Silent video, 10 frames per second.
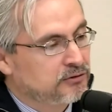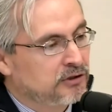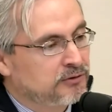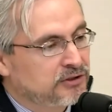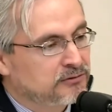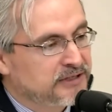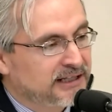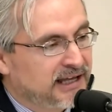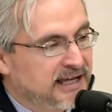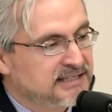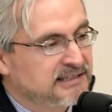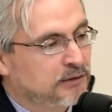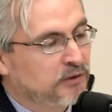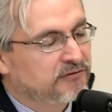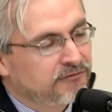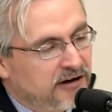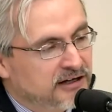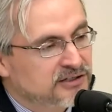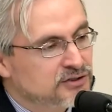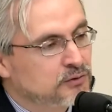you are going to realize that what
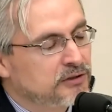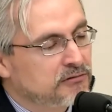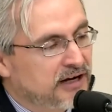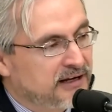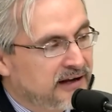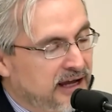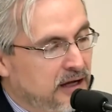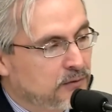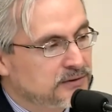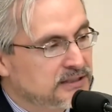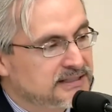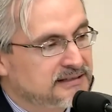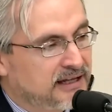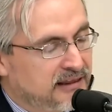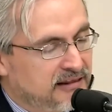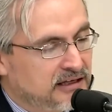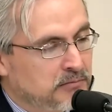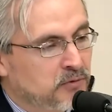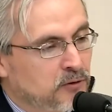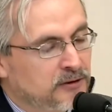FARC is doing right now is
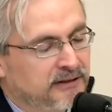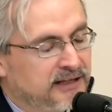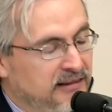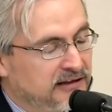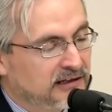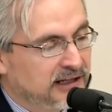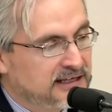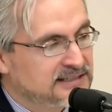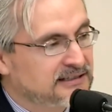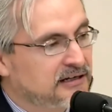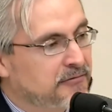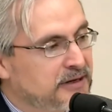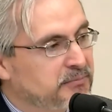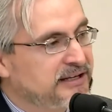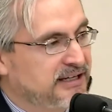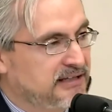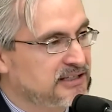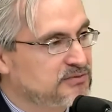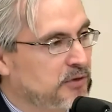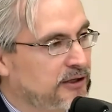nothing more and nothing less than replicate
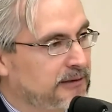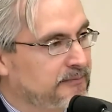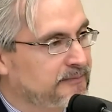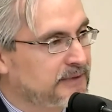this model.